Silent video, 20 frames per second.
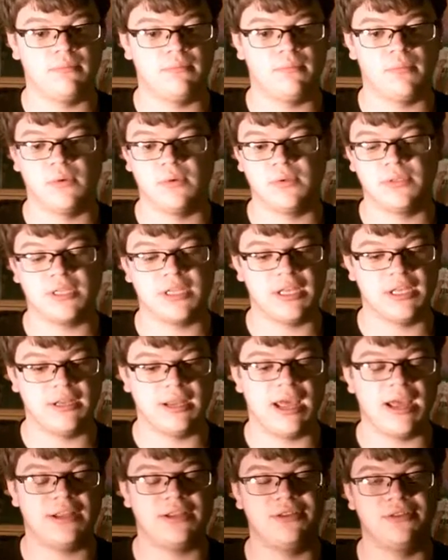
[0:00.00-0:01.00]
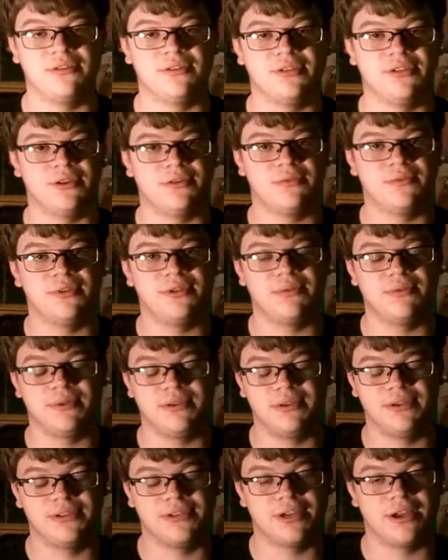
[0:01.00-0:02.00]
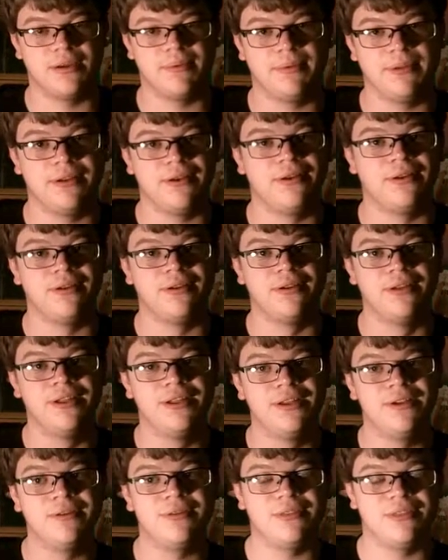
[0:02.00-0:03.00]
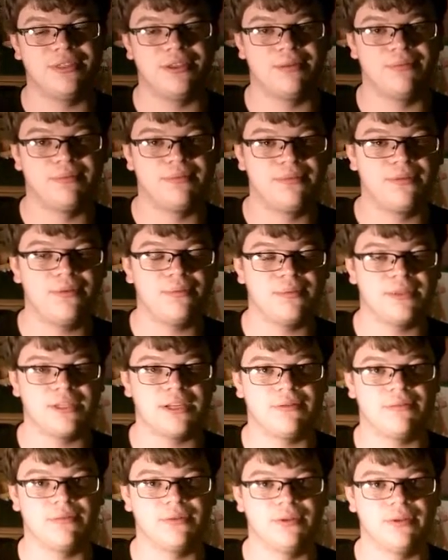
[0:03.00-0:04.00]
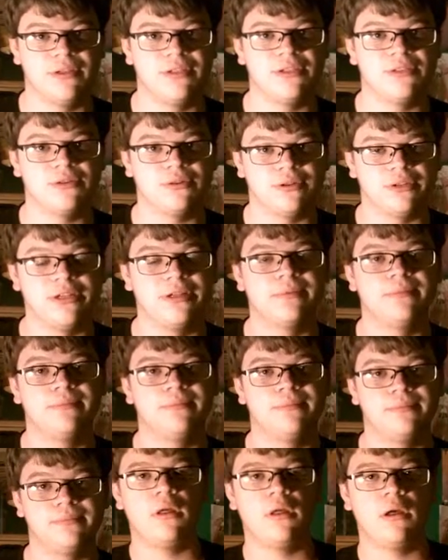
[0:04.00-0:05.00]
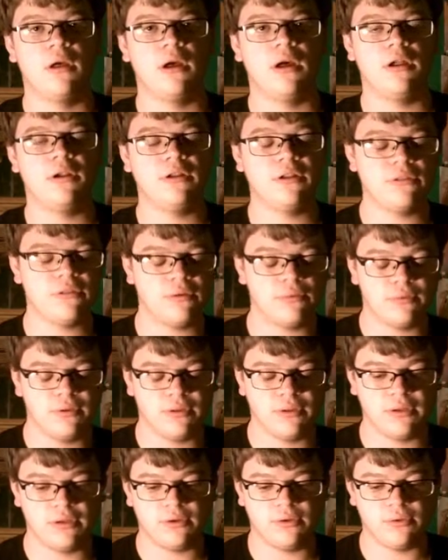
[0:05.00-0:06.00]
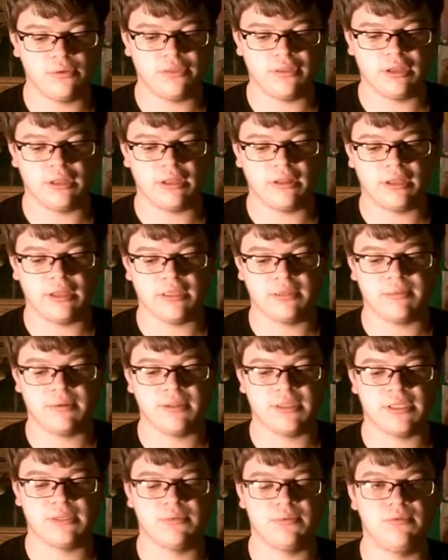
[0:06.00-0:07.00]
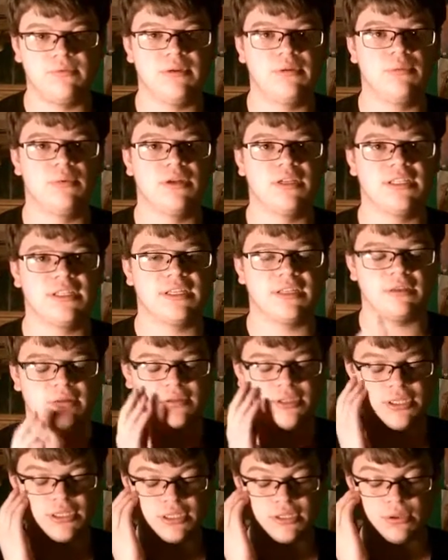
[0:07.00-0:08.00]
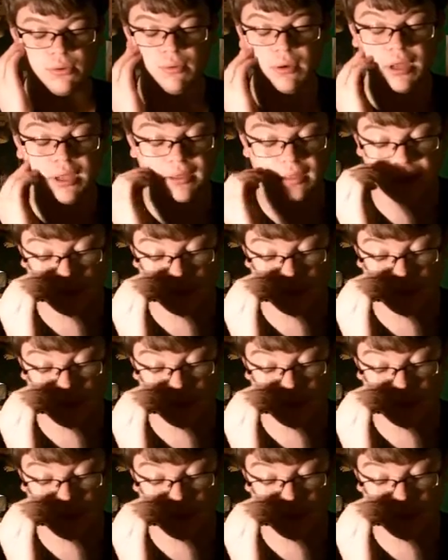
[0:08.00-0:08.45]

Most kid actors don't do a good job at all with their performance. I really enjoyed it. Another really cool thing I liked about this movie was just the way